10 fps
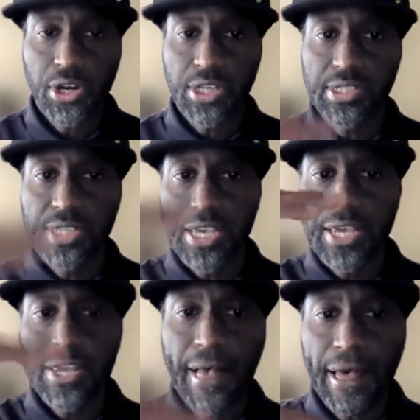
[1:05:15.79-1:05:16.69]
you're going to
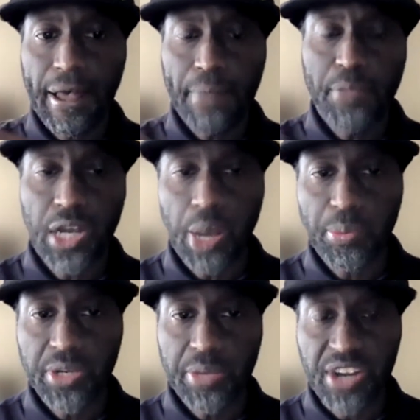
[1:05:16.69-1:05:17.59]
see a
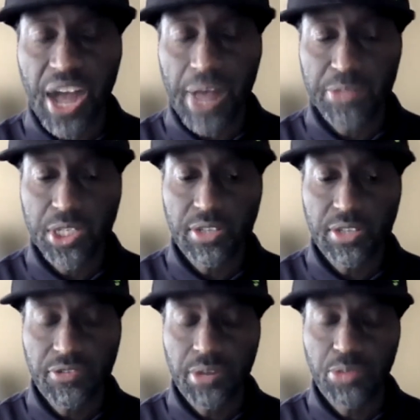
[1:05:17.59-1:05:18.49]
couple different
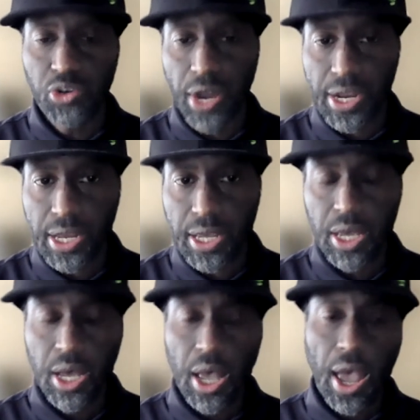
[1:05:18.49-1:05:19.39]
options from
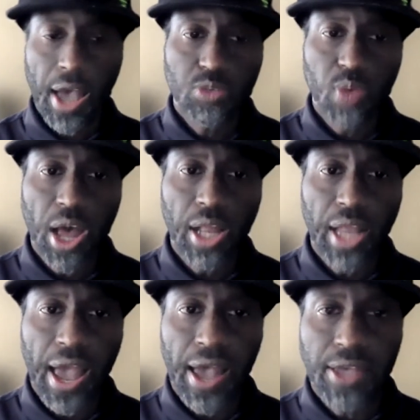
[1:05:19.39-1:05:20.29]
training, as
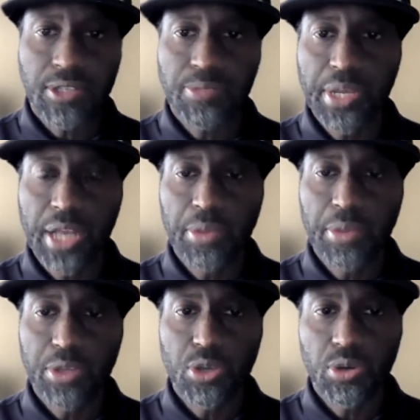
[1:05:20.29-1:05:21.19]
well as being
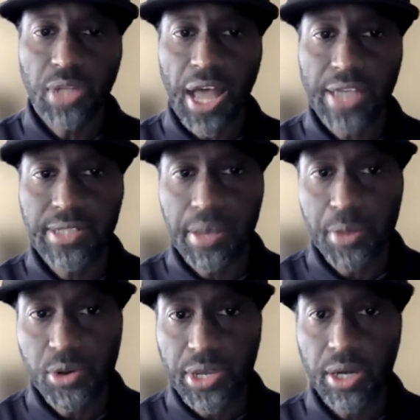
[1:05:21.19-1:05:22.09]
able to utilize
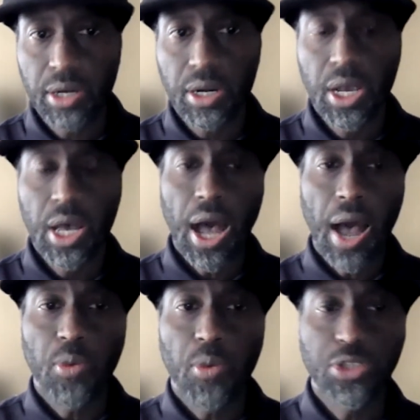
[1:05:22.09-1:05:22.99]
demo gear.
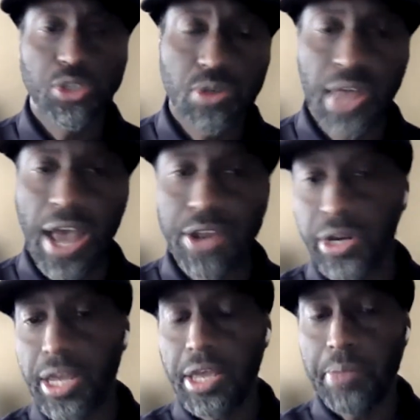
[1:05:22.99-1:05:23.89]
Once you do
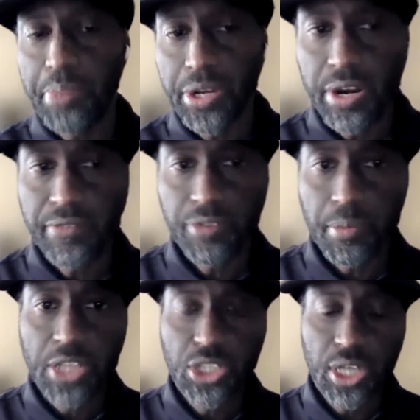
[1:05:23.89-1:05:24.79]
that, you're going to input your
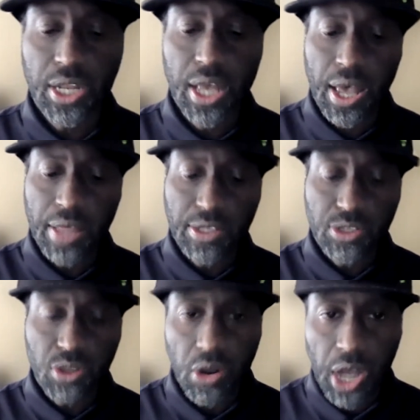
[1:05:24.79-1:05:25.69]
information. And
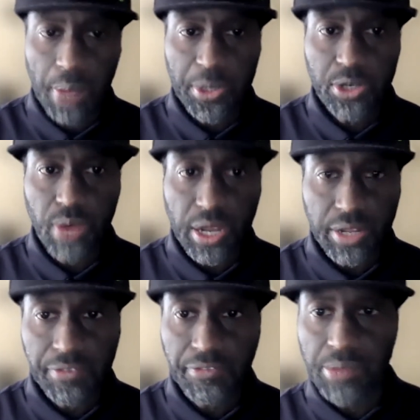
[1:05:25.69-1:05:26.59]
this is all coming
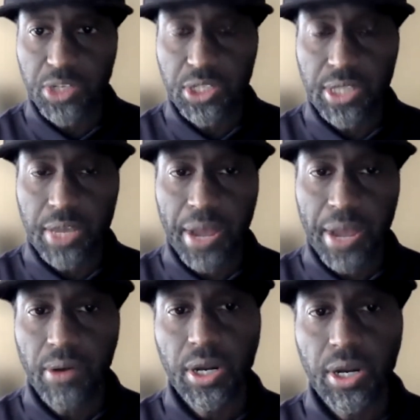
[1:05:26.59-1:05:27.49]
directly from Just Add
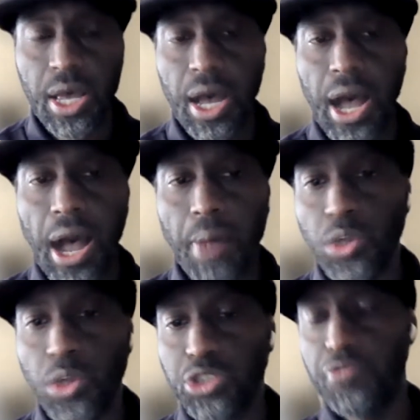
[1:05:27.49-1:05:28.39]
Power.
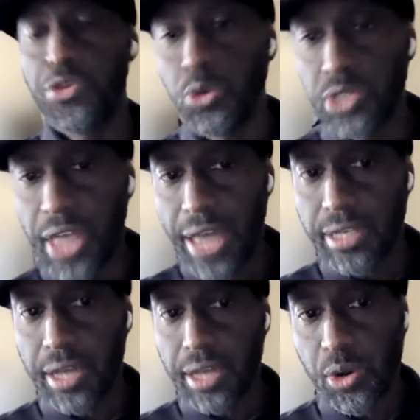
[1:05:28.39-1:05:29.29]
Once you've used
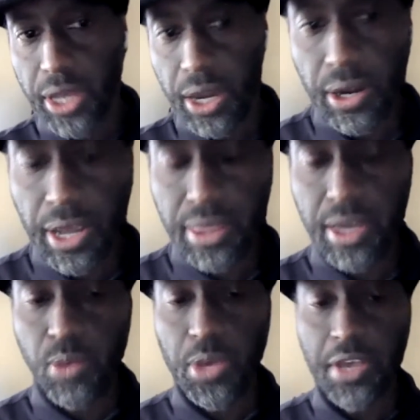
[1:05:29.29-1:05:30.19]
that demo gear, and I
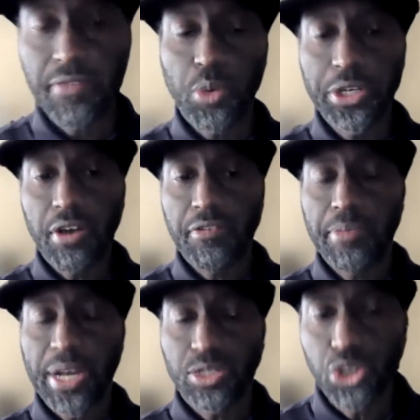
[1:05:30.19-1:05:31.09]
think we give a
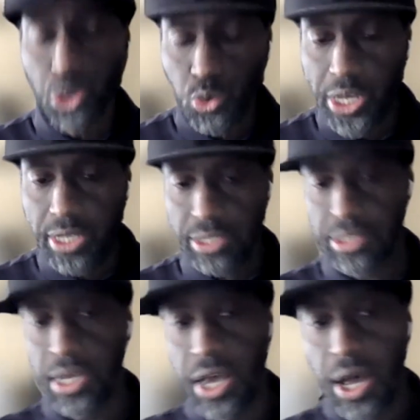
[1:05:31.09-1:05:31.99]
window of about 2
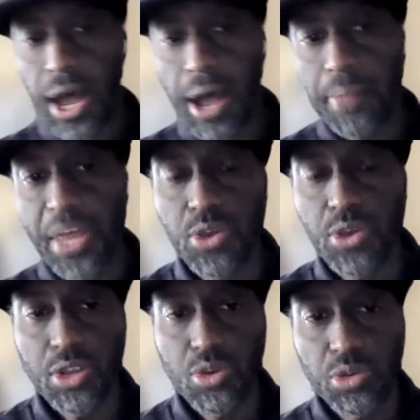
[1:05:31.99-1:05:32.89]
weeks that
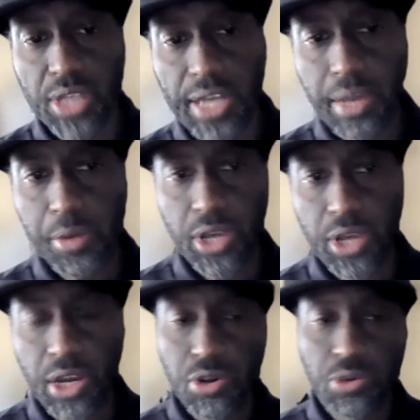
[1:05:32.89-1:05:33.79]
you can use that demo
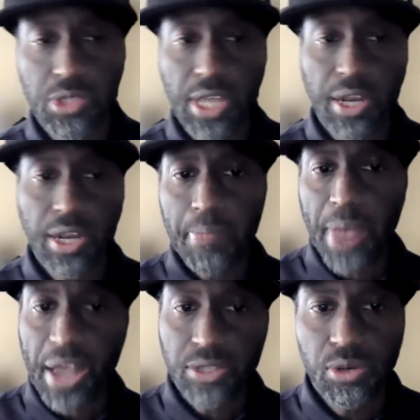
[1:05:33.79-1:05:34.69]
gear, you send it
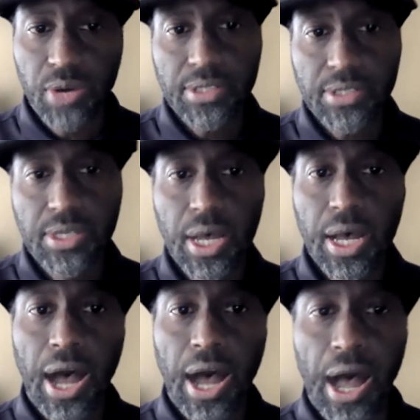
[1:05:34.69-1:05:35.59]
right back to us.
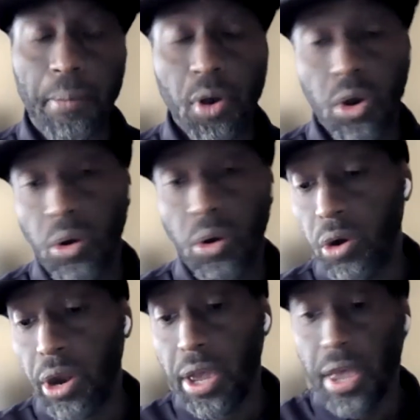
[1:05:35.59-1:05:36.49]

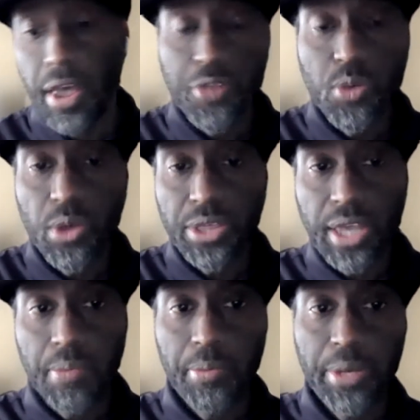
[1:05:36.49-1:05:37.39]
Or if you want
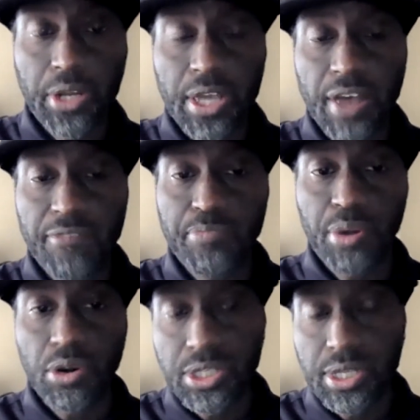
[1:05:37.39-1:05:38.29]
the capability of
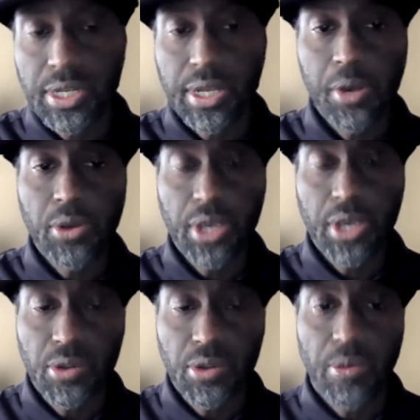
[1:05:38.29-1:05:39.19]
purchasing demo
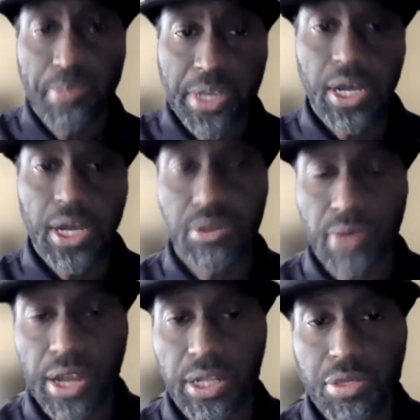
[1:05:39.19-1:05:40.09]
gear, that would be done
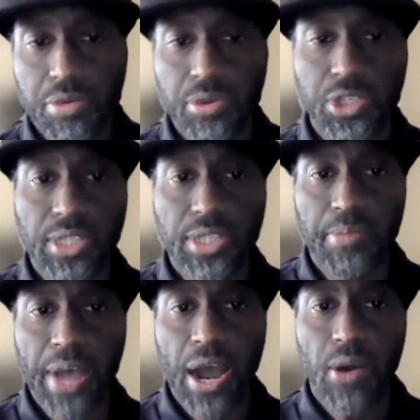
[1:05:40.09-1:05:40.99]
directly through Just
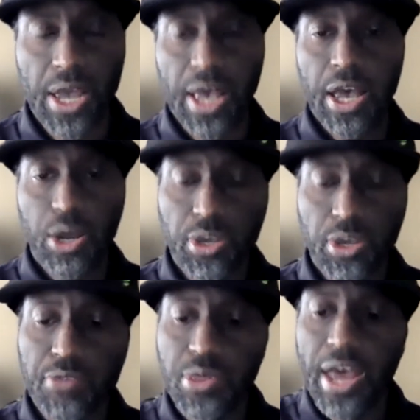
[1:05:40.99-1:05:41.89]
Add Power.
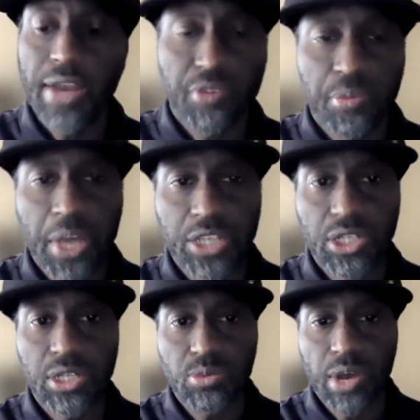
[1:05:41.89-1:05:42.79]
It'll give you that
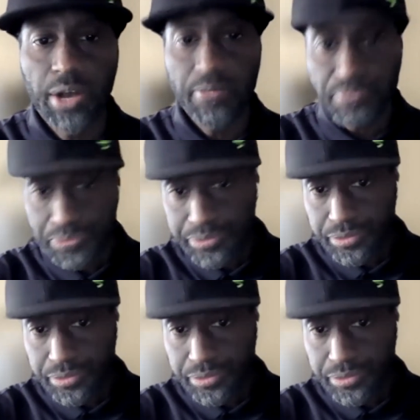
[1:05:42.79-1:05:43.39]
information as well.